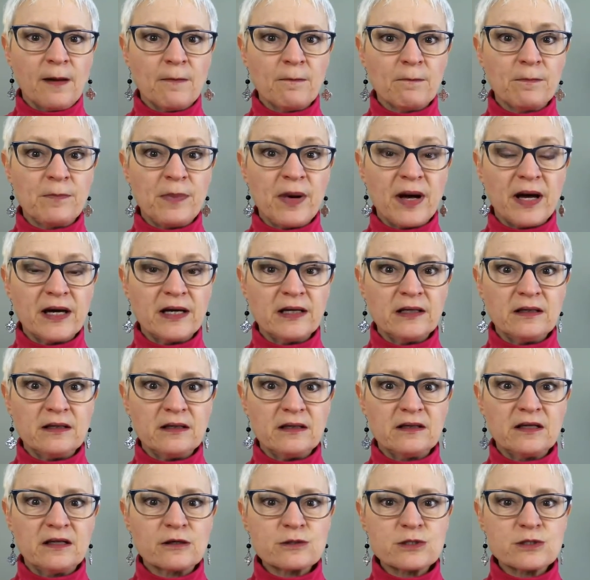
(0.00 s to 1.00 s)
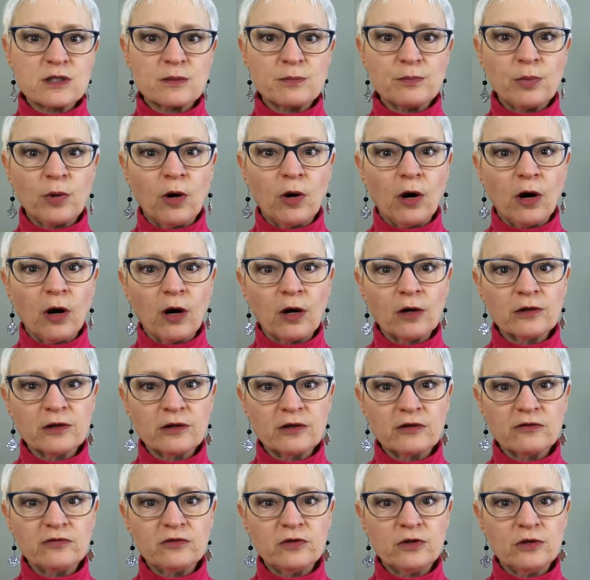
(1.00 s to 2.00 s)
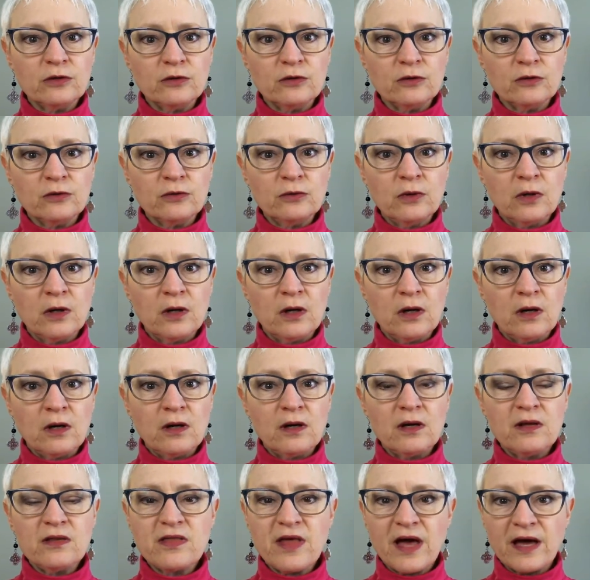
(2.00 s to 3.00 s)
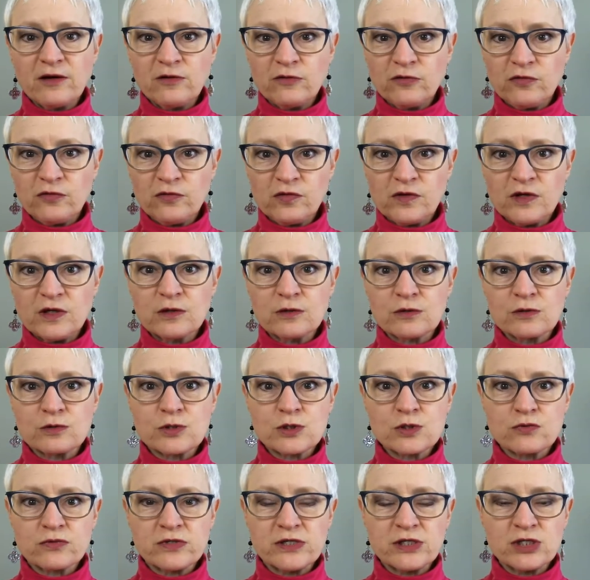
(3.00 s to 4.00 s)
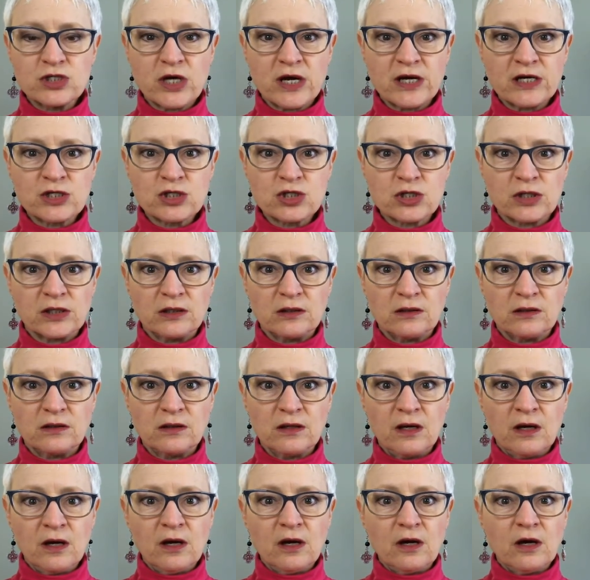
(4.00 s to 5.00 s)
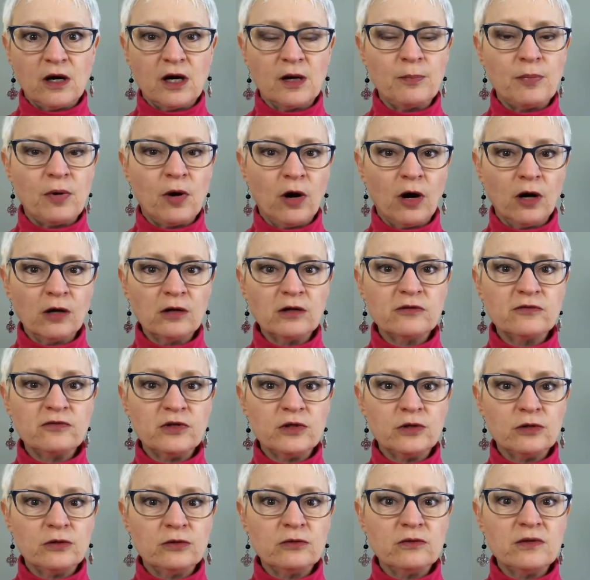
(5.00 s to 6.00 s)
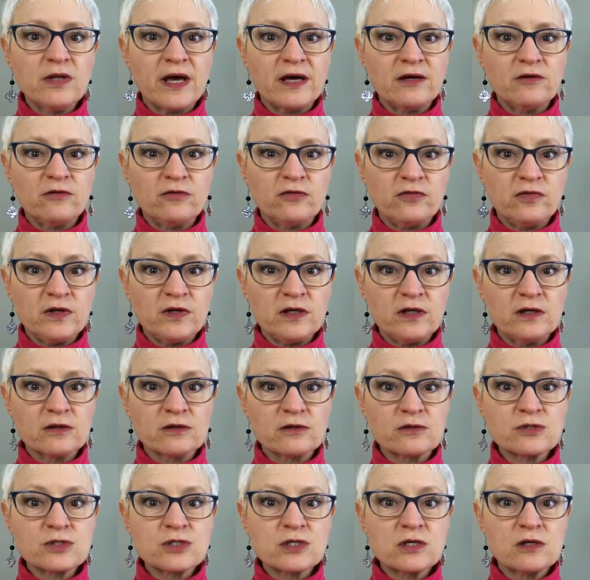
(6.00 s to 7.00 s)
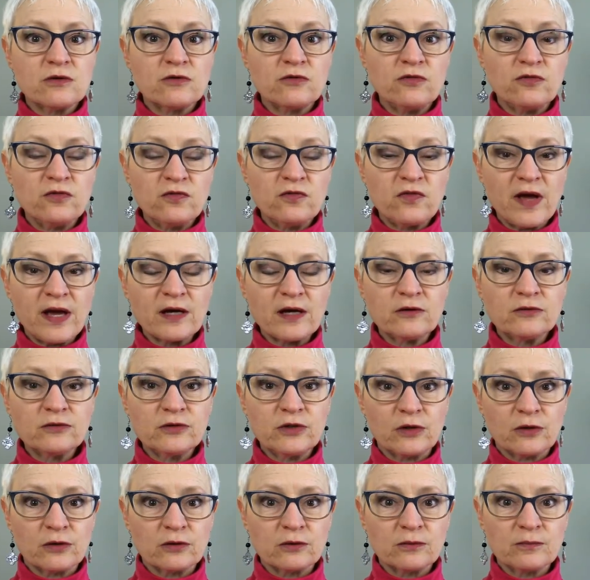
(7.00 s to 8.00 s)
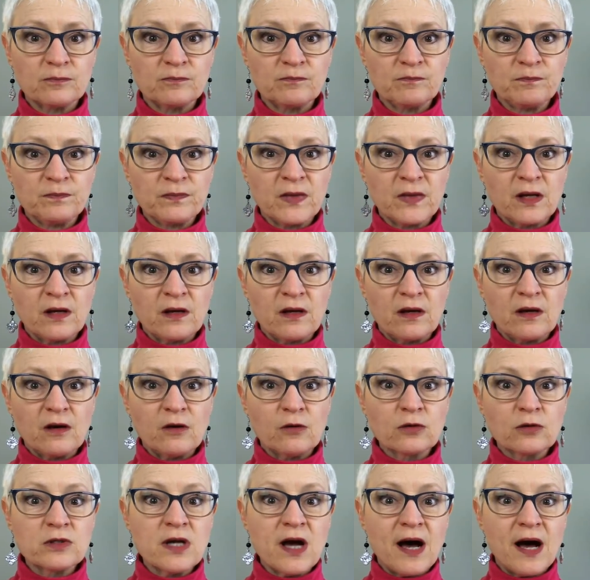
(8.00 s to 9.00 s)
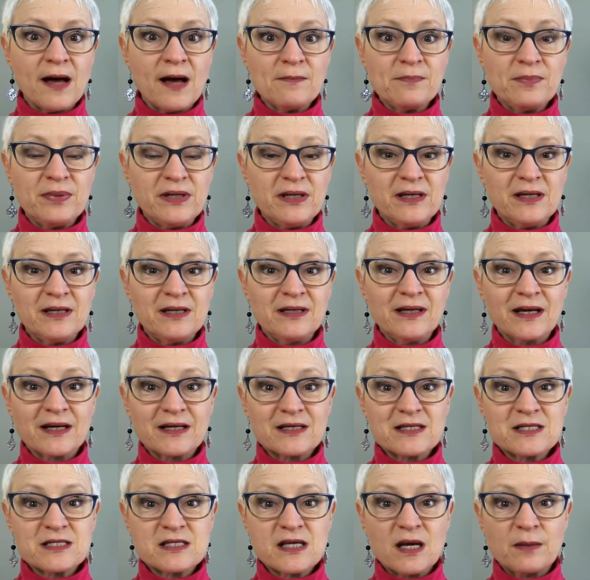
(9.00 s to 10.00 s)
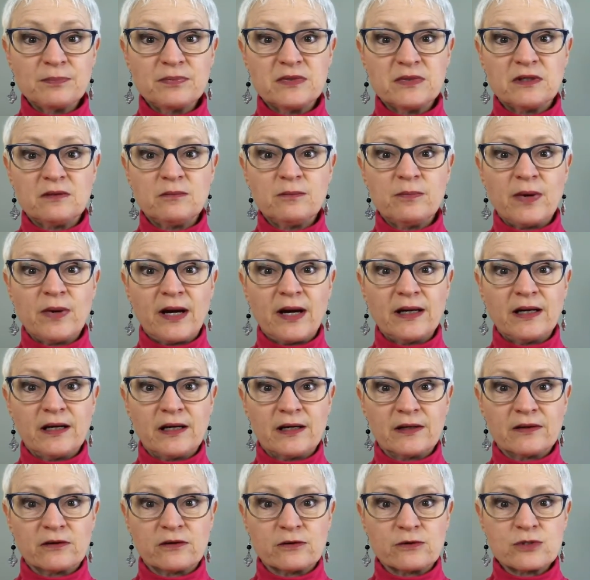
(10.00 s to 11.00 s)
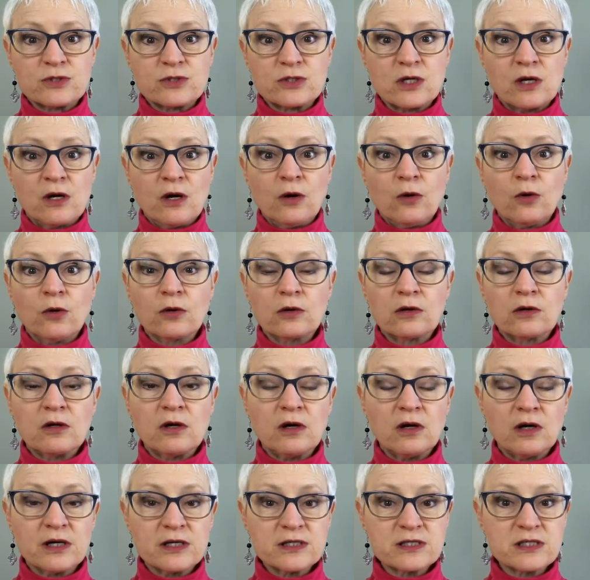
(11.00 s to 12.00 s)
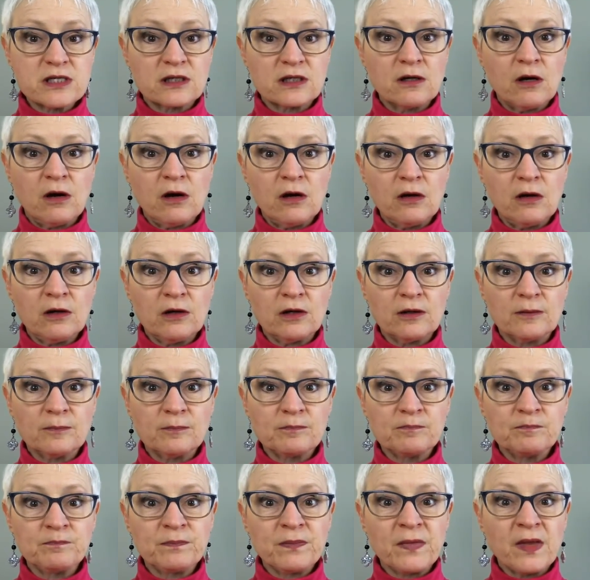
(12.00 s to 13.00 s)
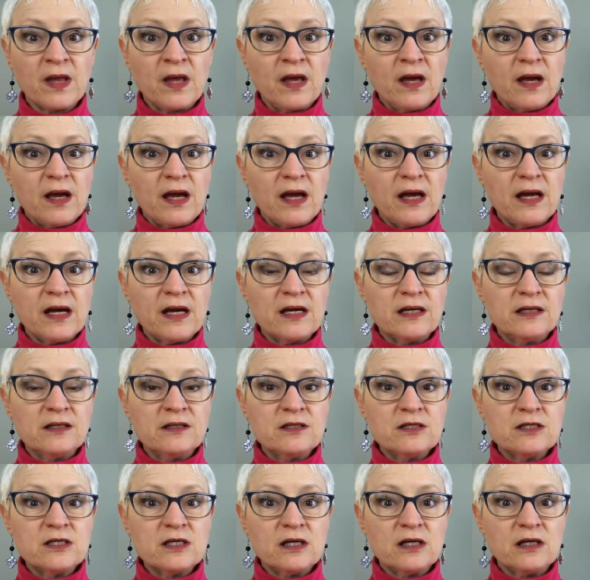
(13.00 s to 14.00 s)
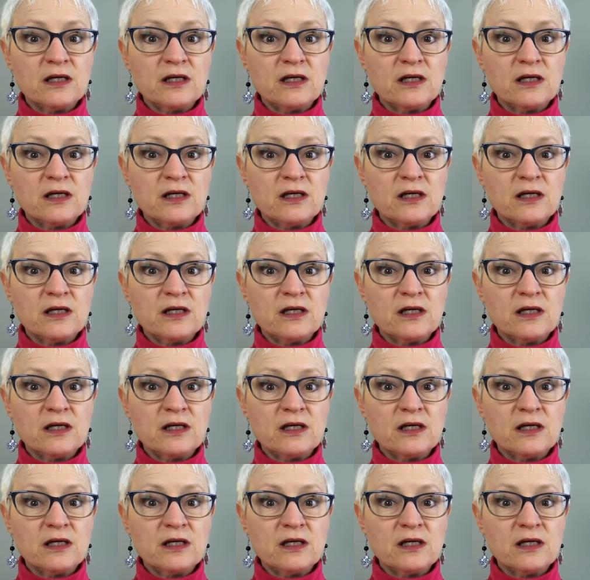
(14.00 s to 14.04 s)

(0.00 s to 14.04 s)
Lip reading: but there's a part of you that fears rejection, a part of you that fears failure, or not being accepted by others, or causing harm. And